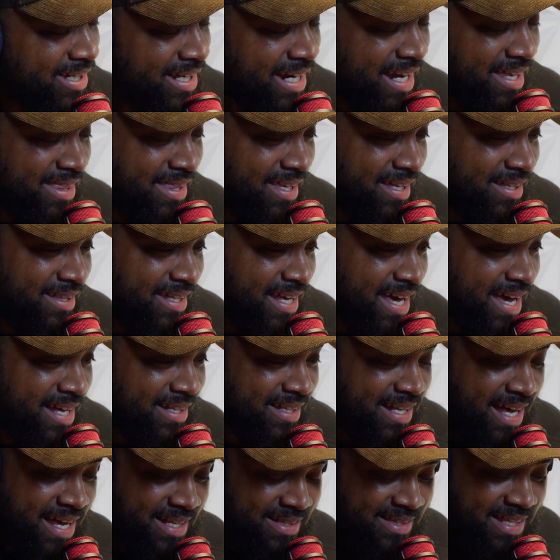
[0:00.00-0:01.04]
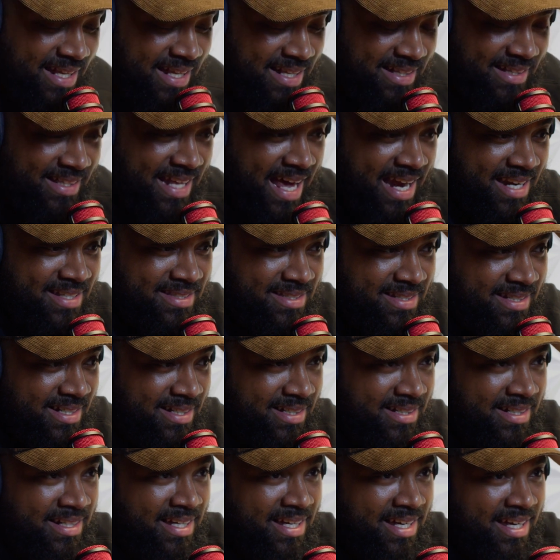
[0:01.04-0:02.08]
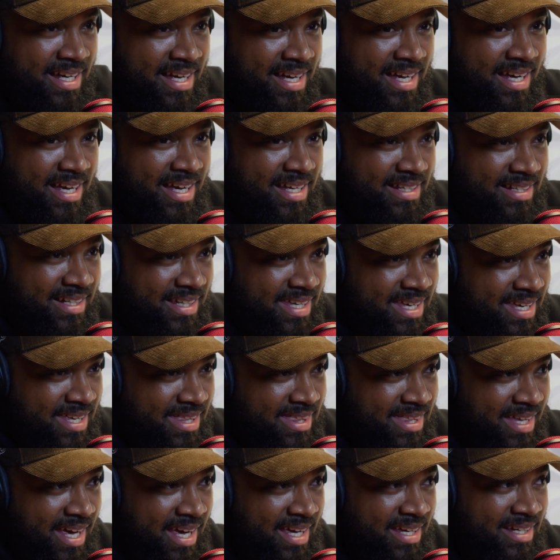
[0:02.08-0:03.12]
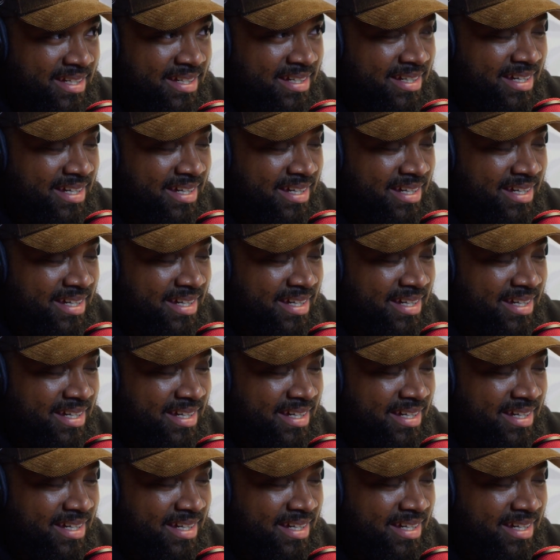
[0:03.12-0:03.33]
And I think that that mm. th that is the the key thing.